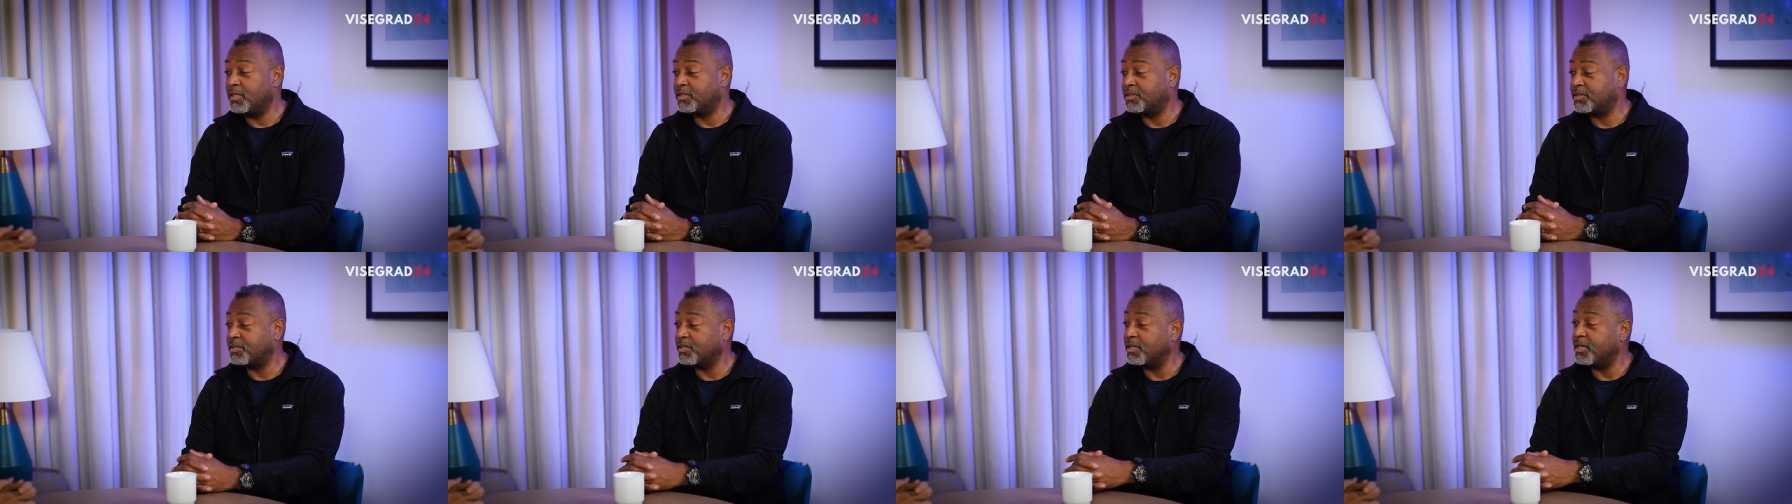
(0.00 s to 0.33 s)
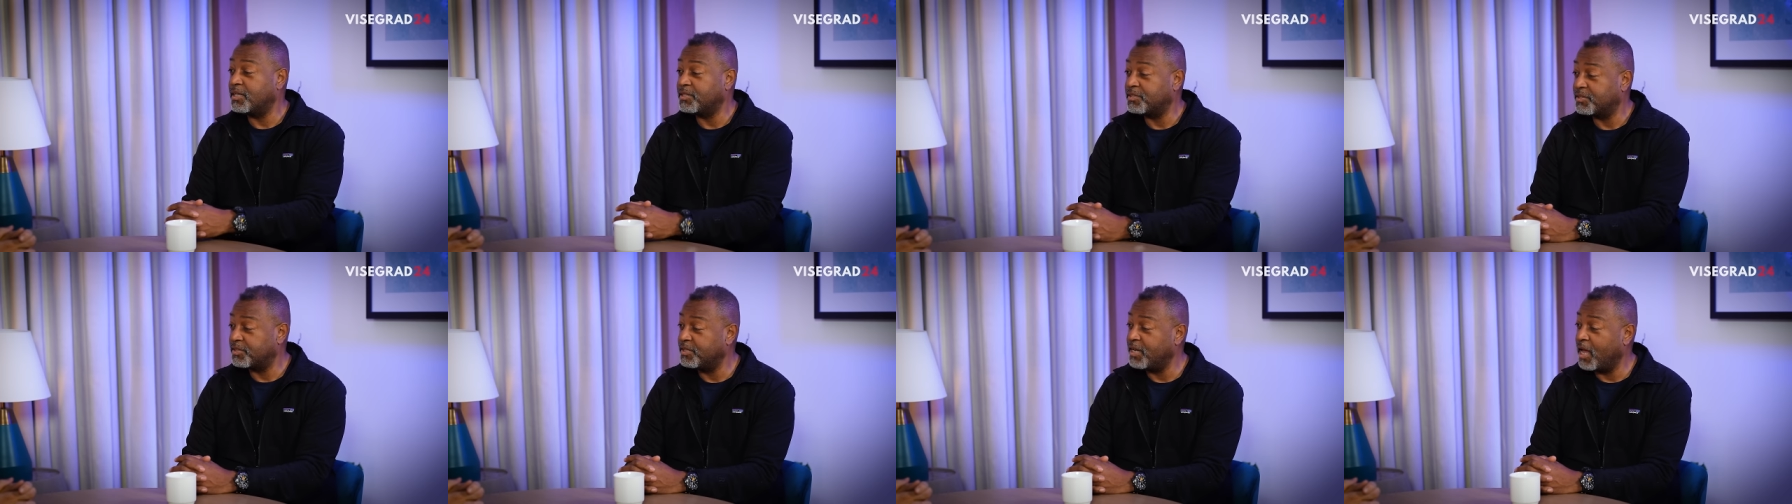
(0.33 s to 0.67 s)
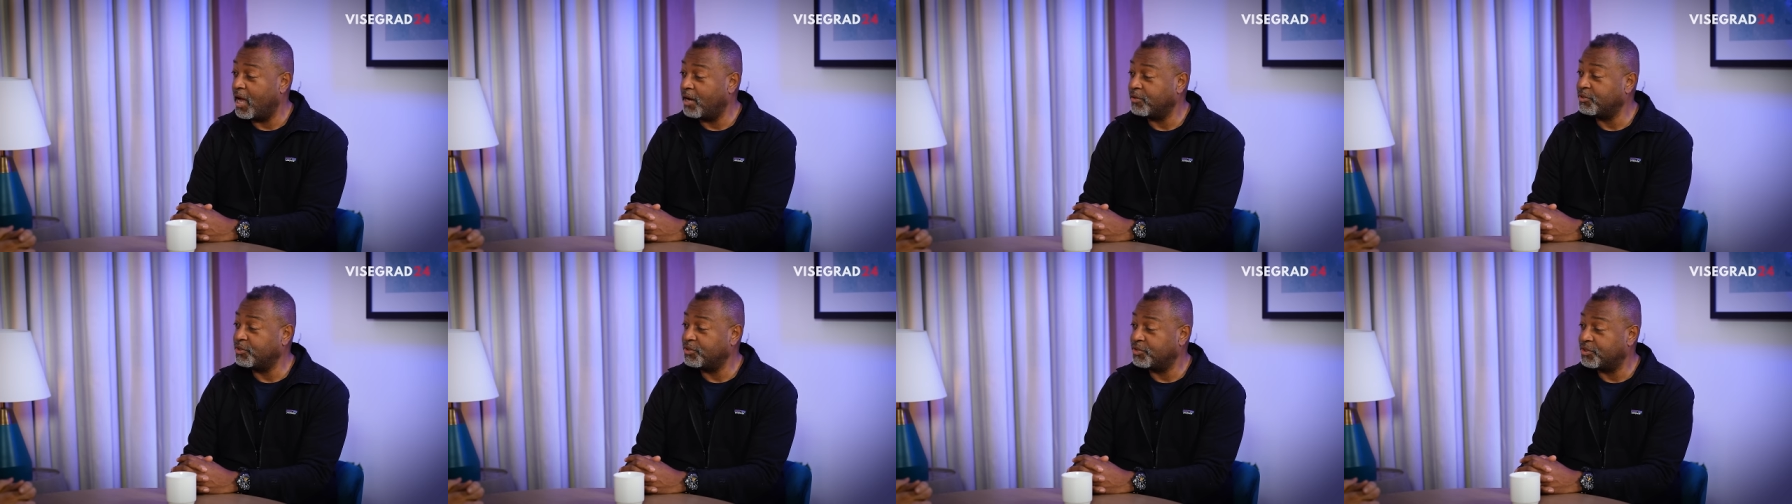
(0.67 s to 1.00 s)
it's it's
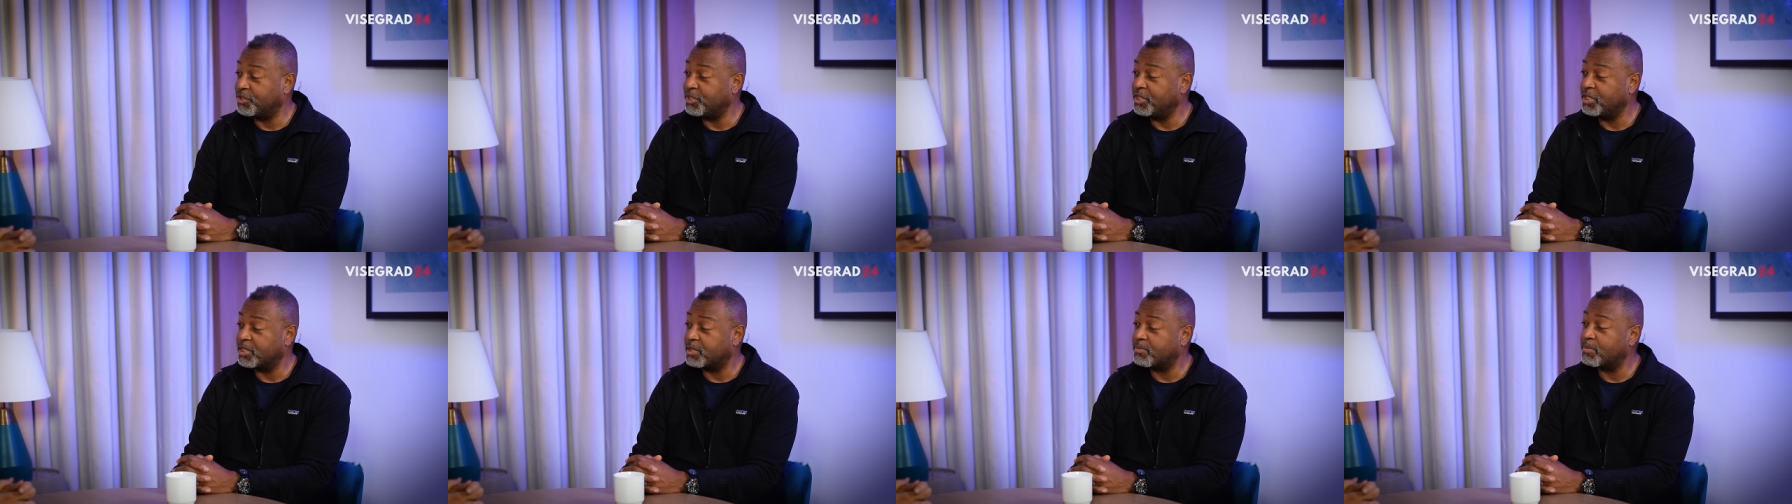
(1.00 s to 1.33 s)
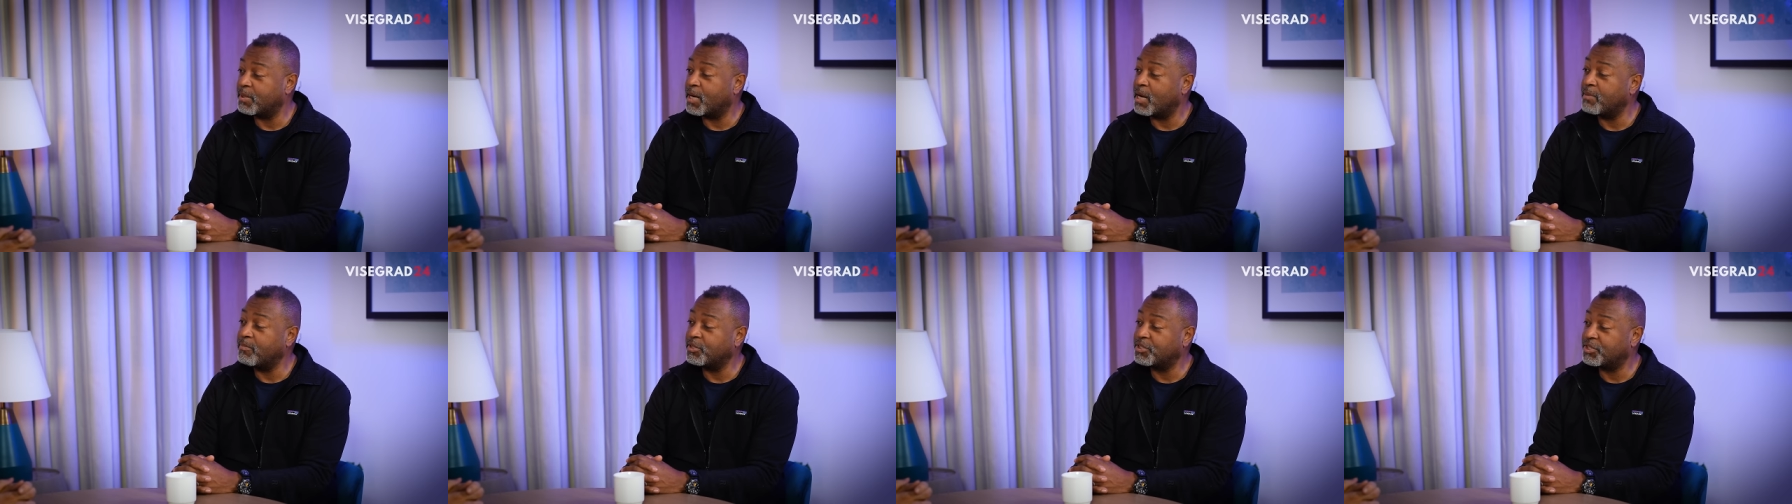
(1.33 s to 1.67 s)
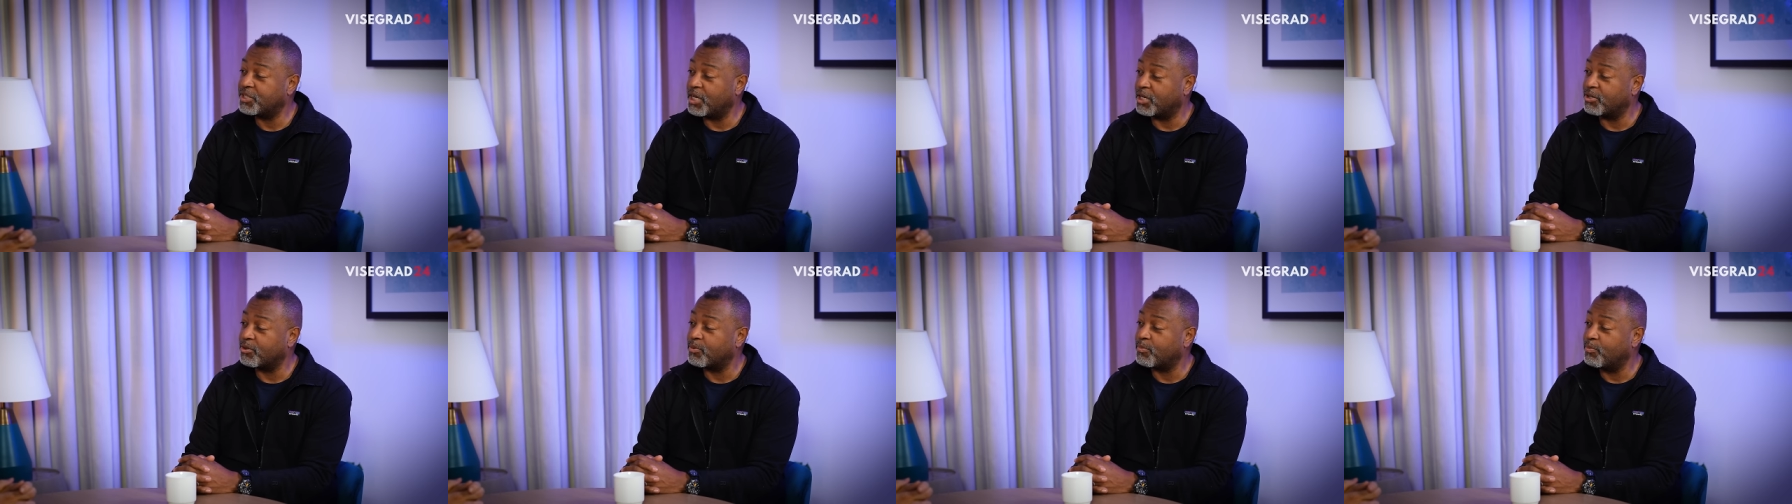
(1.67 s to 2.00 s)
now you see it's become a
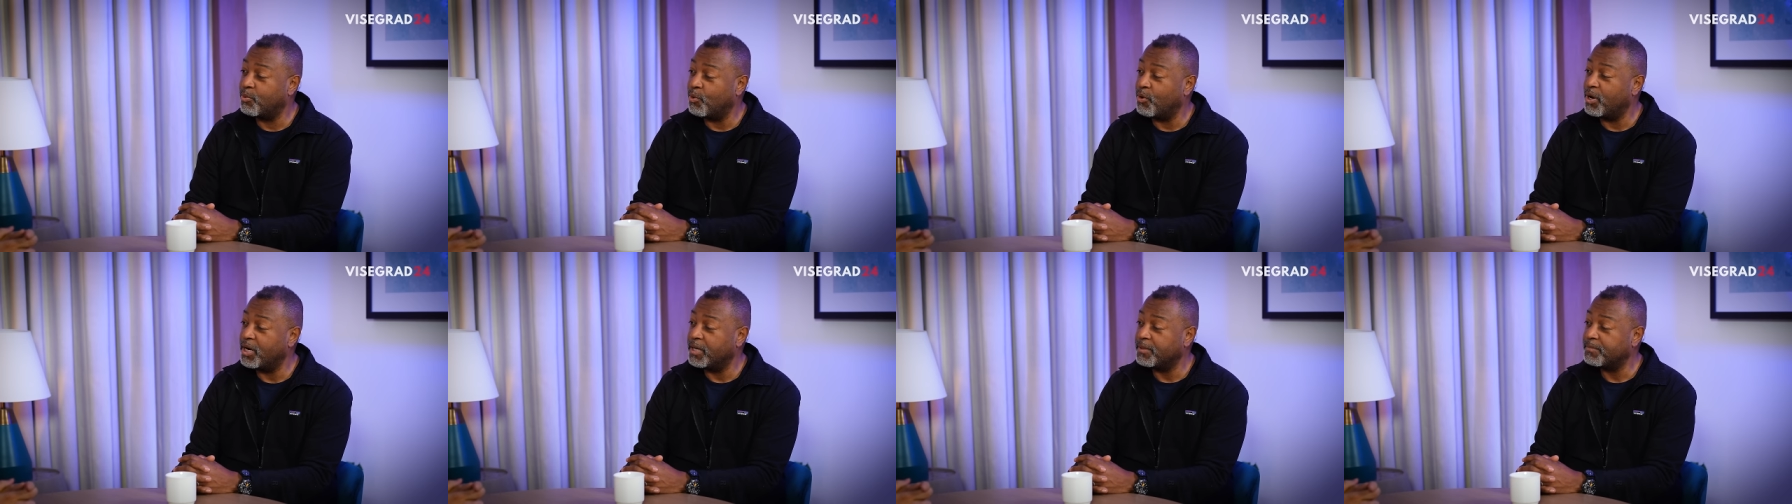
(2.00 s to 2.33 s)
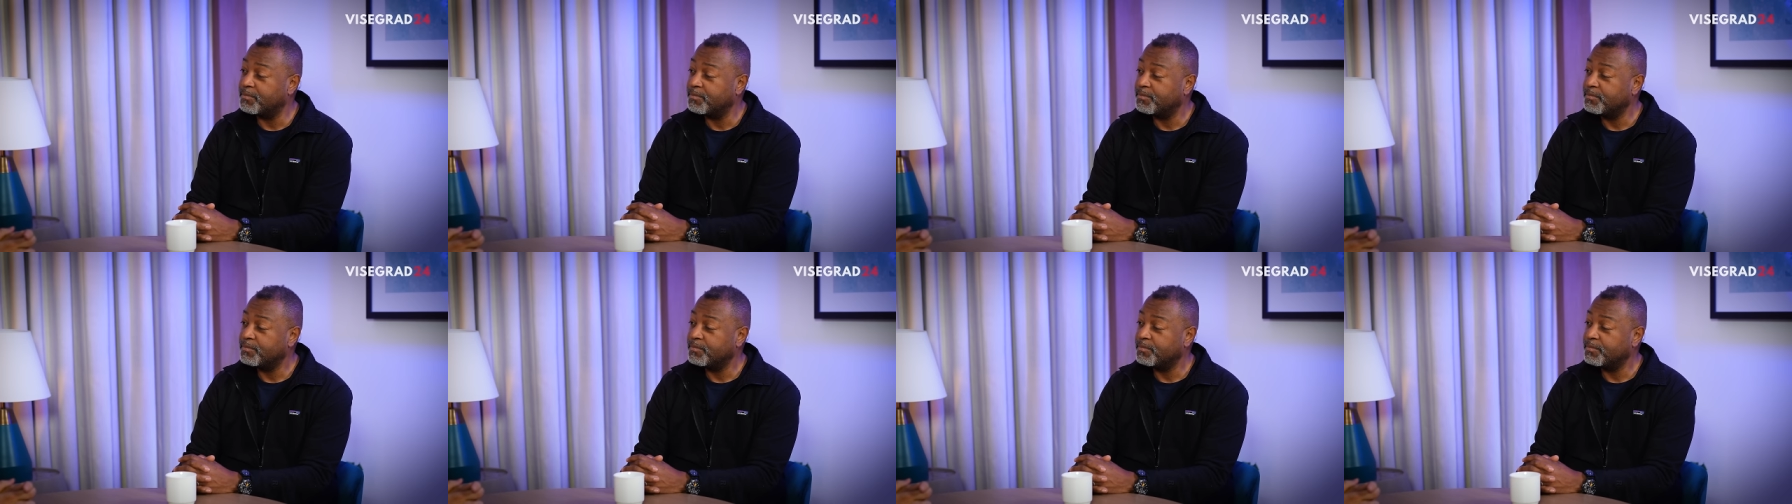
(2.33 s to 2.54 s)
center point